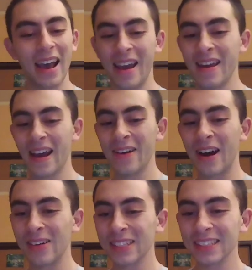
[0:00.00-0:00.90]

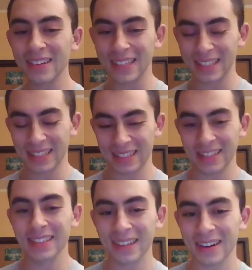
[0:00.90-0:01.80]
I wasn't joking. This
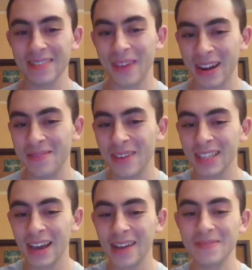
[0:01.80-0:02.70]
has occurred many, many
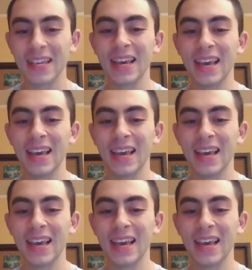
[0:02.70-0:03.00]
times.